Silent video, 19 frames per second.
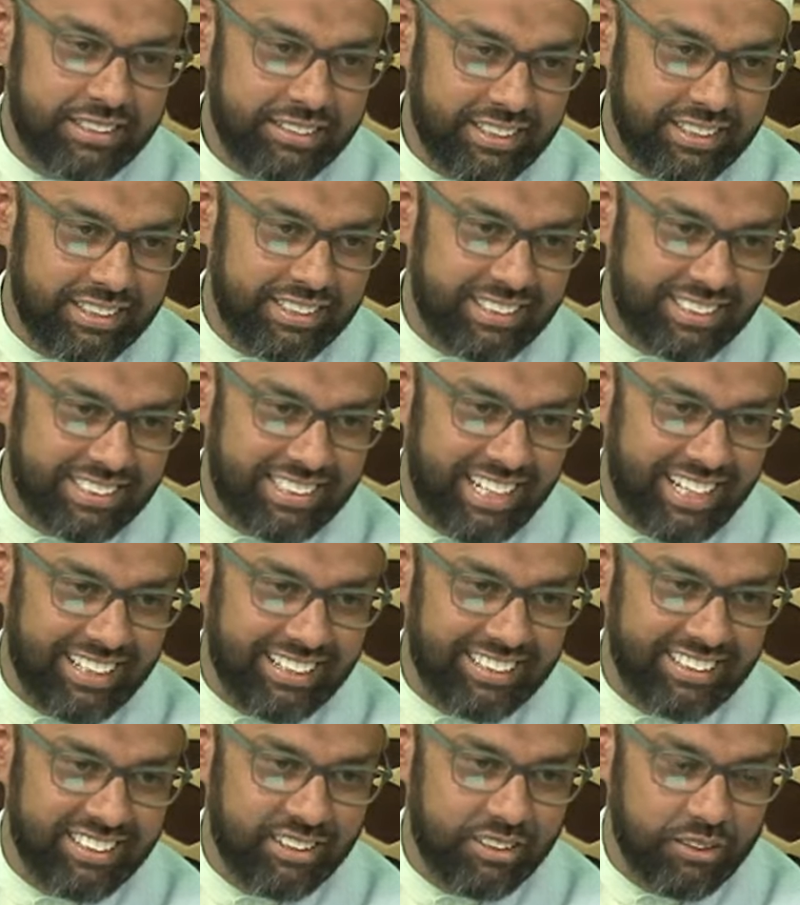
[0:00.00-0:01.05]
to
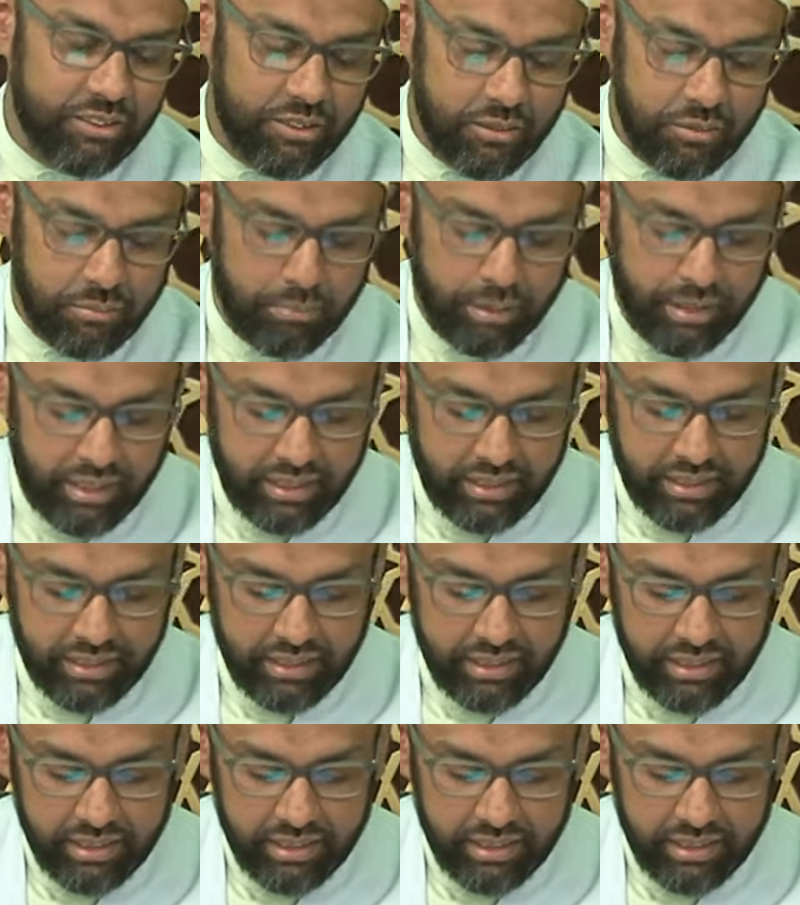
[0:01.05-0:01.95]
understand, you know, but